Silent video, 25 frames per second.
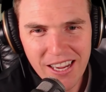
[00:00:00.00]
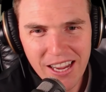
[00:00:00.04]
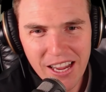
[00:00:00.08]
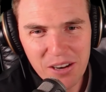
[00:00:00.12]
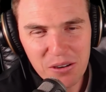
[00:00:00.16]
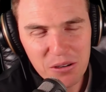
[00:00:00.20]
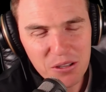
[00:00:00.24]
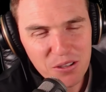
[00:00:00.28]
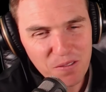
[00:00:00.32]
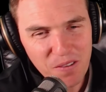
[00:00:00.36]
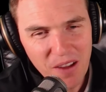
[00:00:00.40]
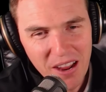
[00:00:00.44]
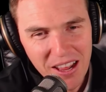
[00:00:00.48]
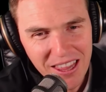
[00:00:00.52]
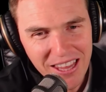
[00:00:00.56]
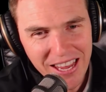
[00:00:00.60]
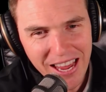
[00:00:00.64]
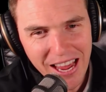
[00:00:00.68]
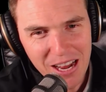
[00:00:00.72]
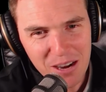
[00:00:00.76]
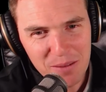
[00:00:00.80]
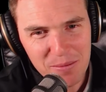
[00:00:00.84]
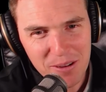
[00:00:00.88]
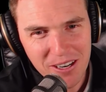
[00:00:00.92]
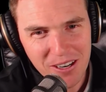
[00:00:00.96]
And he's hmm. fairly
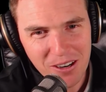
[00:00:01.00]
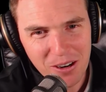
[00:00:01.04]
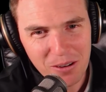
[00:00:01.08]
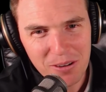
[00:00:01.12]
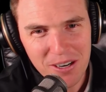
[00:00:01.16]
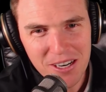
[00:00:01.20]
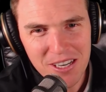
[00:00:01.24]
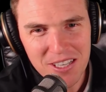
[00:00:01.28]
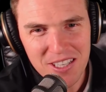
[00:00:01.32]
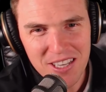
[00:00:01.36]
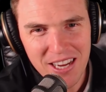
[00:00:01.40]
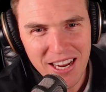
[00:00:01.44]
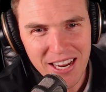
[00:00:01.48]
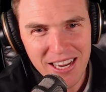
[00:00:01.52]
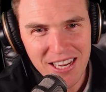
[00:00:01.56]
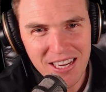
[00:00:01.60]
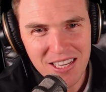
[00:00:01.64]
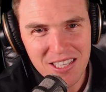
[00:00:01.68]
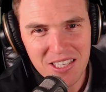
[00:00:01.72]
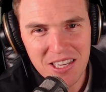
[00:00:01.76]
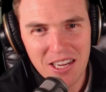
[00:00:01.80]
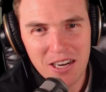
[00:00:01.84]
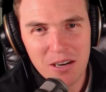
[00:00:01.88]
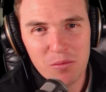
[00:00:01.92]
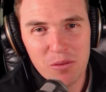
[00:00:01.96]
adamant. I'm going to say he
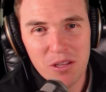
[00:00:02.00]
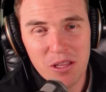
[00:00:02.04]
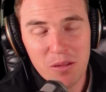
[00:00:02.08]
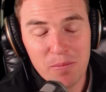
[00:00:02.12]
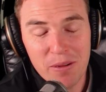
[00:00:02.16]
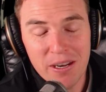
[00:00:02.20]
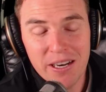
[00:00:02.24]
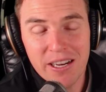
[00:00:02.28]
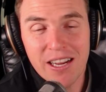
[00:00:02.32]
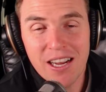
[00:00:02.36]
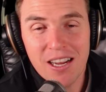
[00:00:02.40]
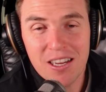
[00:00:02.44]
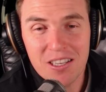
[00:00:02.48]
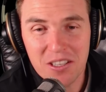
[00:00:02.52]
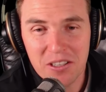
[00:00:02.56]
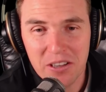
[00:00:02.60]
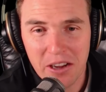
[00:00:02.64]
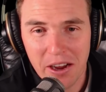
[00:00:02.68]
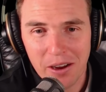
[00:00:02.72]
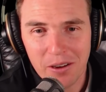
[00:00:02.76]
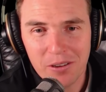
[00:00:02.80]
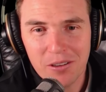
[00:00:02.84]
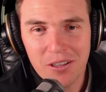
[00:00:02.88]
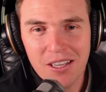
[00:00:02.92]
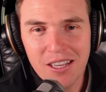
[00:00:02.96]
said it with a bit of
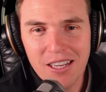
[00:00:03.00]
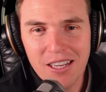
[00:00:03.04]
gusto.